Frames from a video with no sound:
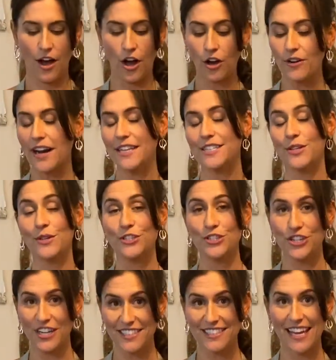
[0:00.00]
All right, so it
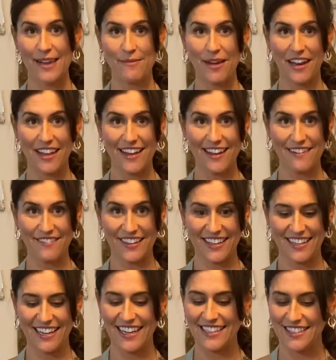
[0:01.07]
just came out of the
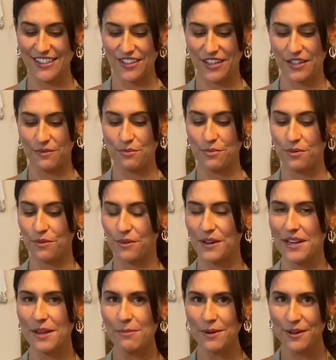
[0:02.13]
oven. It's looking
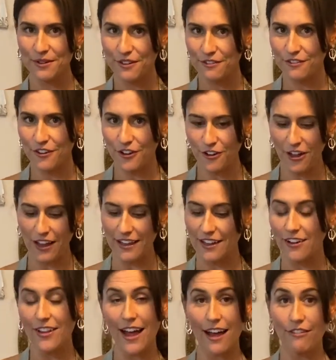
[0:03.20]
pretty beautiful. A
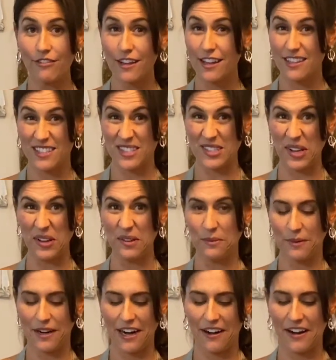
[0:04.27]
little heavy in the salt in
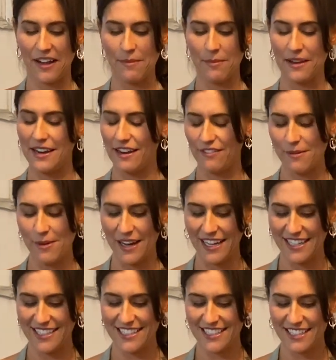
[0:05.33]
one area, but never
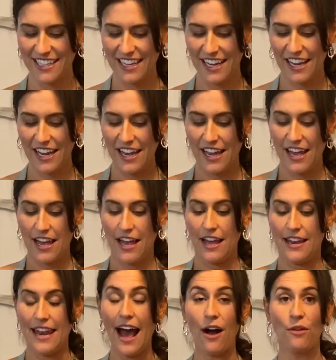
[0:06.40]
mind.
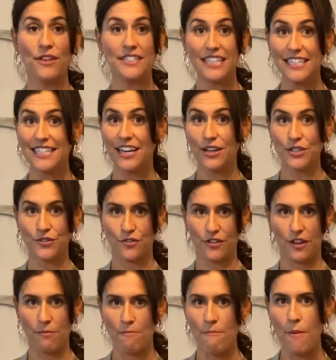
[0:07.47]
Now, the details for
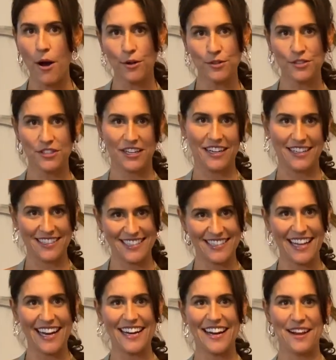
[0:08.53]
the most
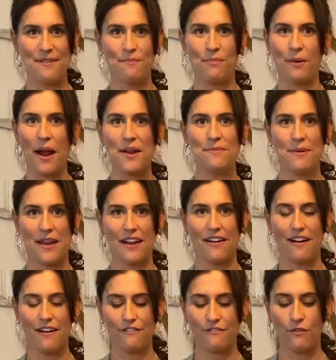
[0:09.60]
exciting bread
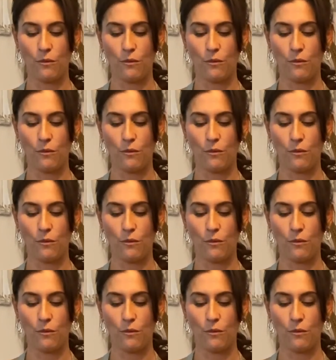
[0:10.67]
bake-off.